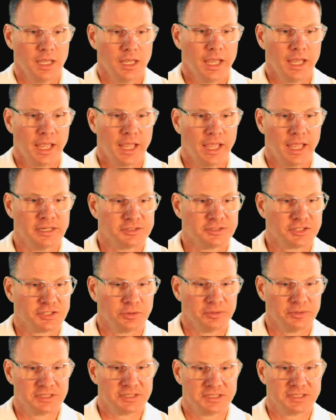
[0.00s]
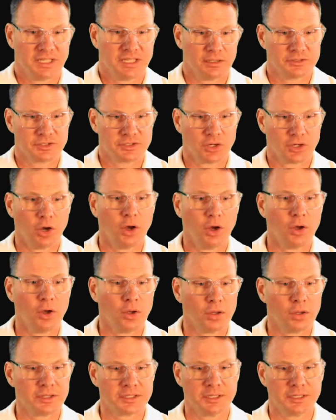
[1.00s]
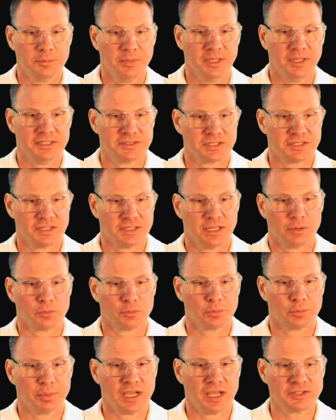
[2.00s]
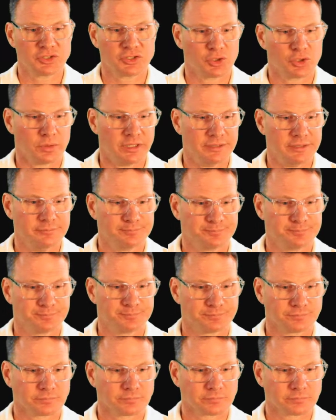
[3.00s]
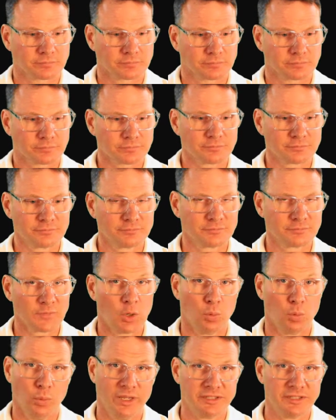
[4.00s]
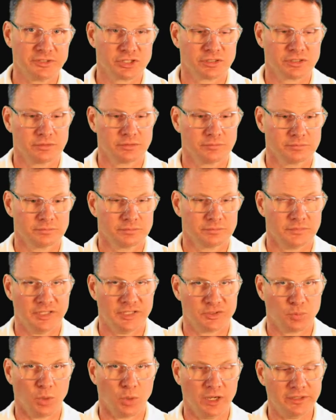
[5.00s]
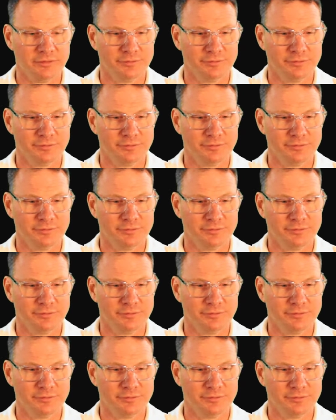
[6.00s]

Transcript: and it's going to tell us all the commits in that repository, which is one.